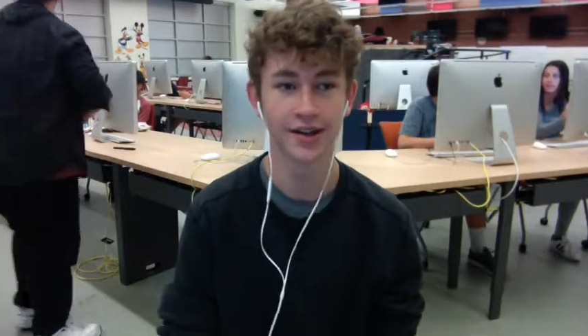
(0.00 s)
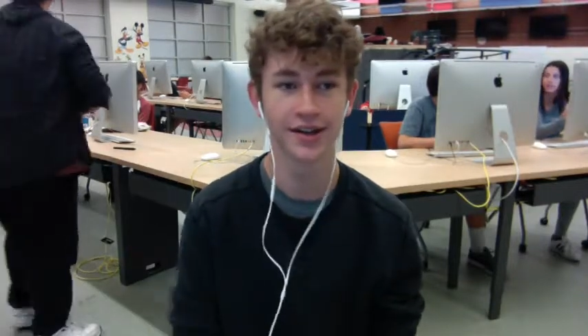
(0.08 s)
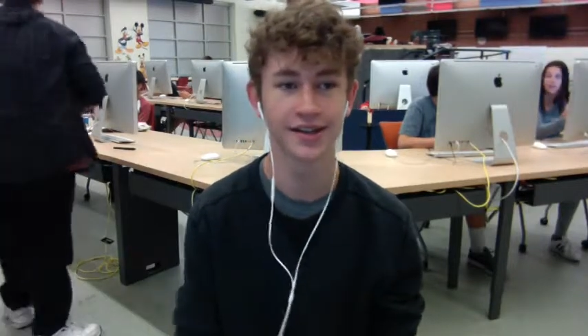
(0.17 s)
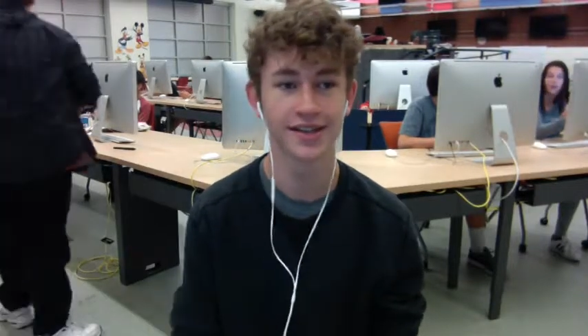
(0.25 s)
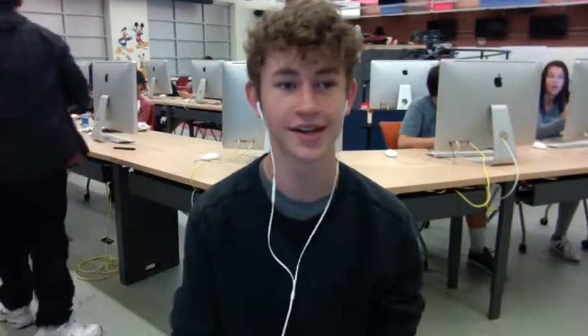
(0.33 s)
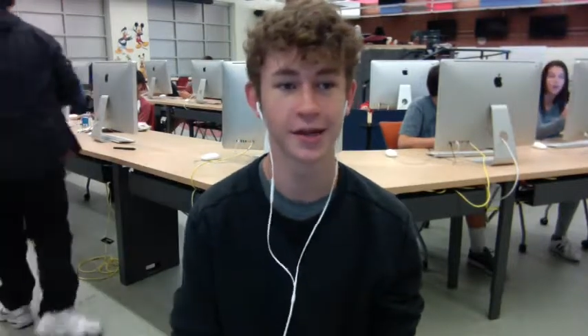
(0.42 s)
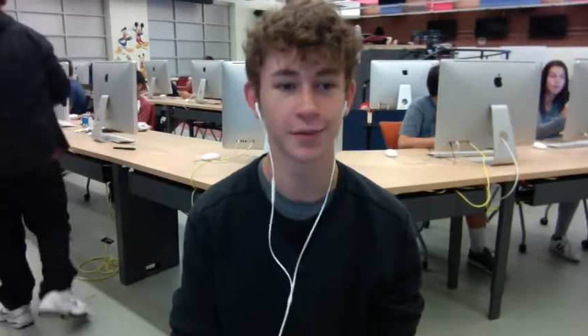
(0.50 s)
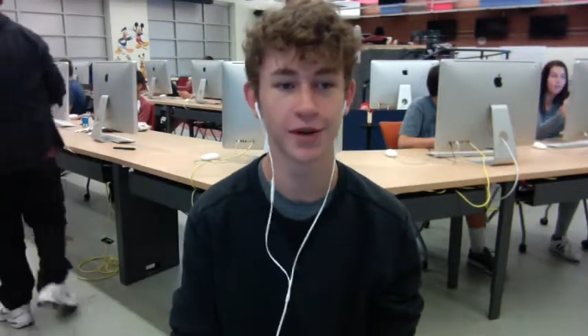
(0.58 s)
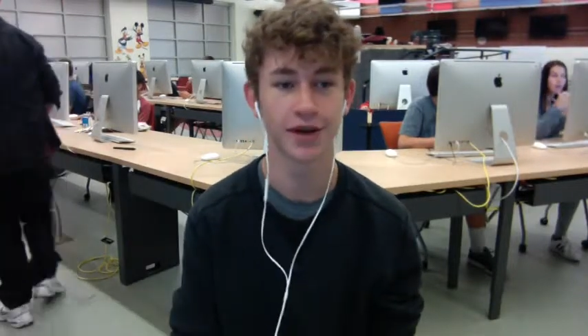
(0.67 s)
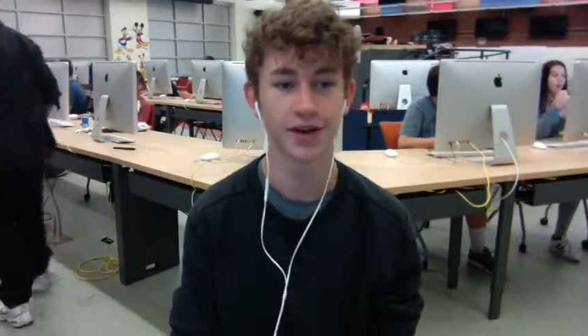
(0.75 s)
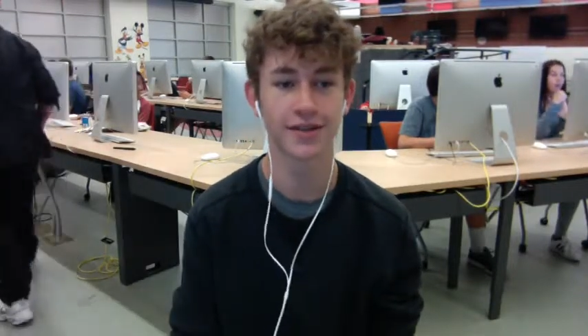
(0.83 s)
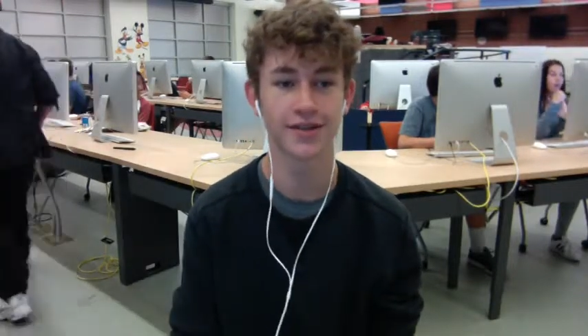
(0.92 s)

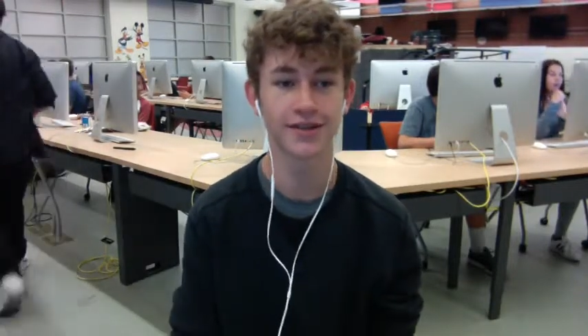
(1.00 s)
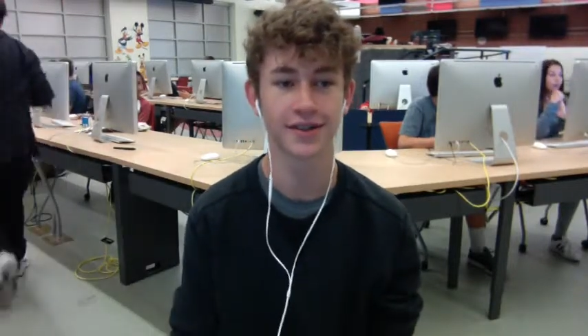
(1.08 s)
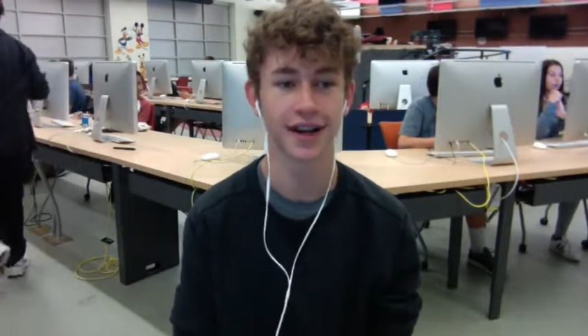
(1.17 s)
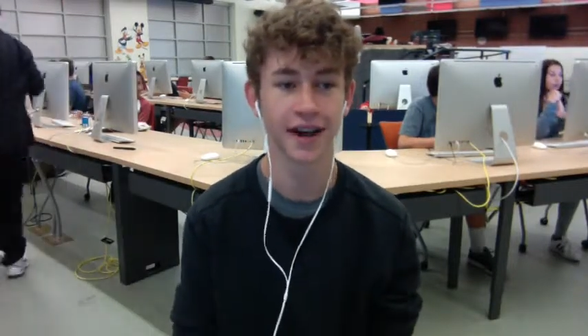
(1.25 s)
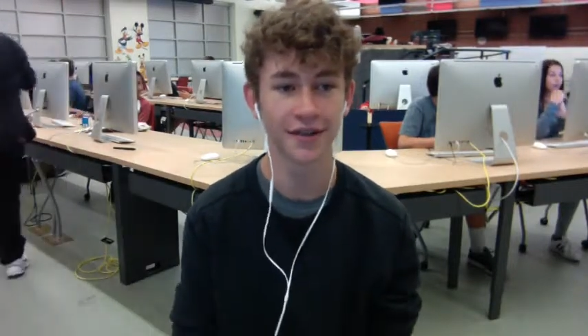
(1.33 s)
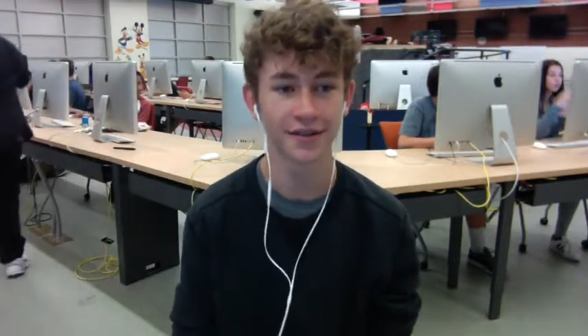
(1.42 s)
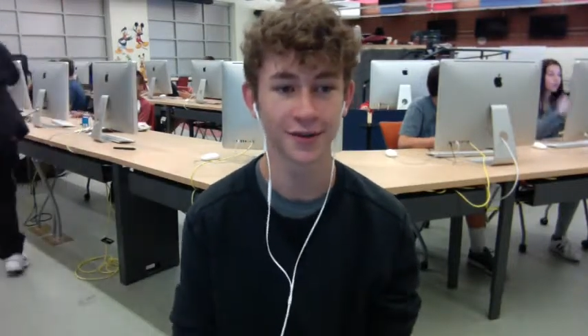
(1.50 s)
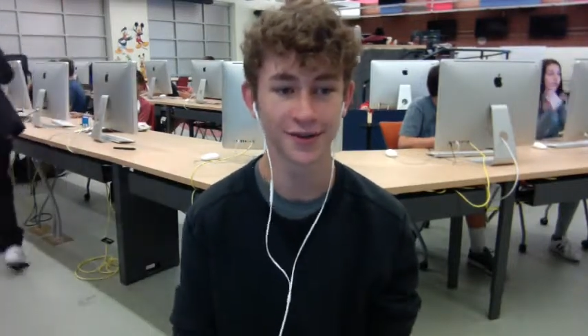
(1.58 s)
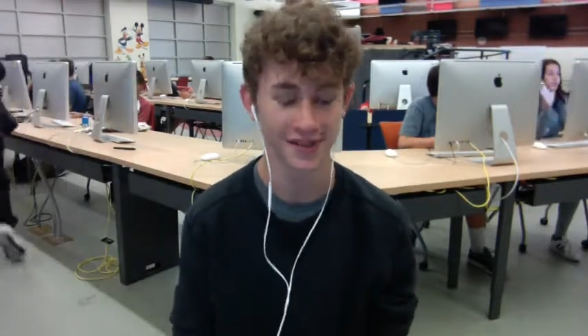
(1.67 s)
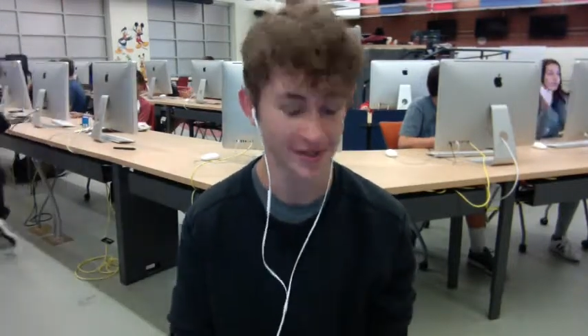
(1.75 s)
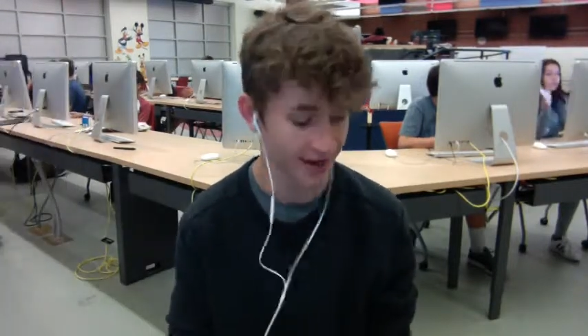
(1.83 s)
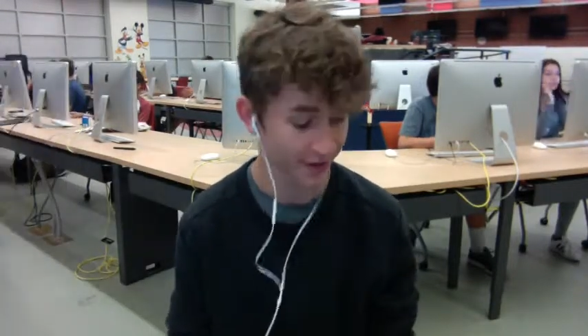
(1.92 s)
stigma concerning iPhones
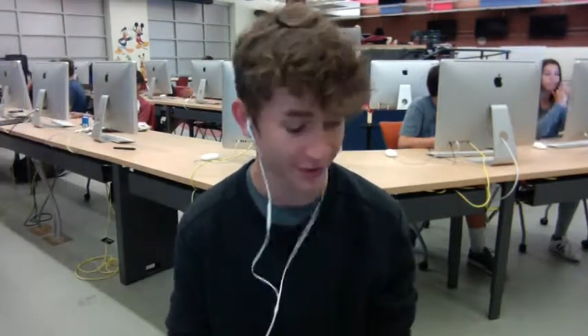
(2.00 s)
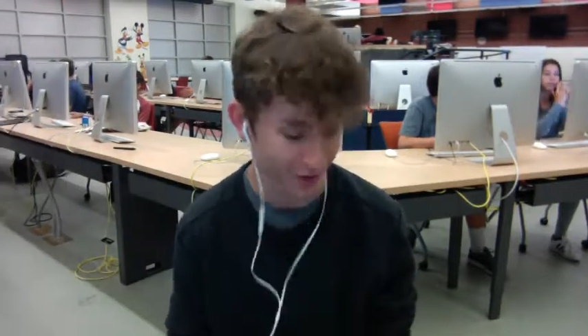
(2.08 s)
and how they're the